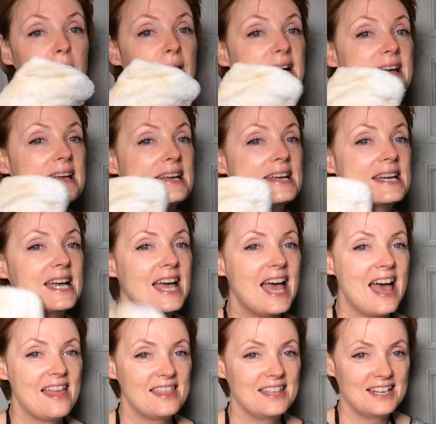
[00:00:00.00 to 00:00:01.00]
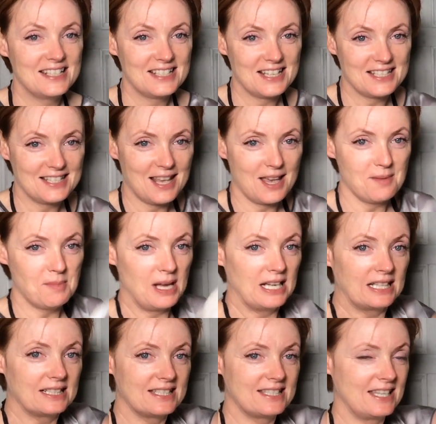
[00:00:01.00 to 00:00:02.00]
away. And then, as I say, my
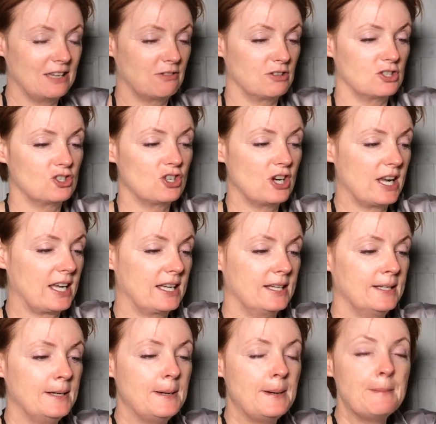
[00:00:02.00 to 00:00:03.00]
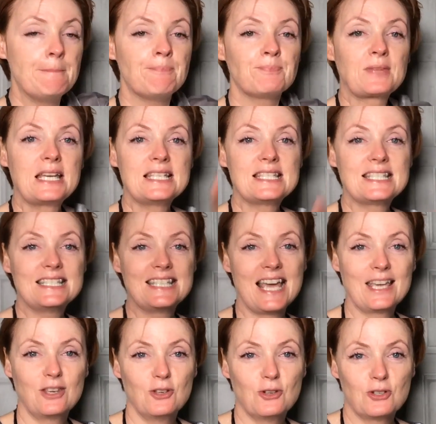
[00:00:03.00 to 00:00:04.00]
little secret trick is to
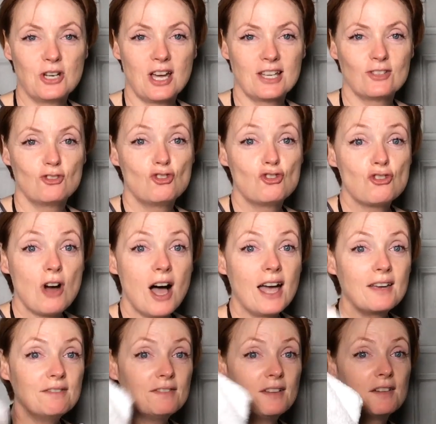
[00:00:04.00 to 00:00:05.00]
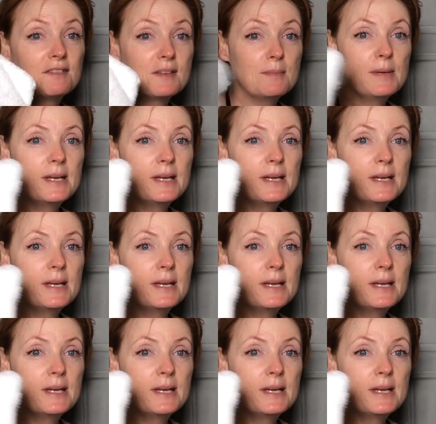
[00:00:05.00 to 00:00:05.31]
take your nice dry fluffy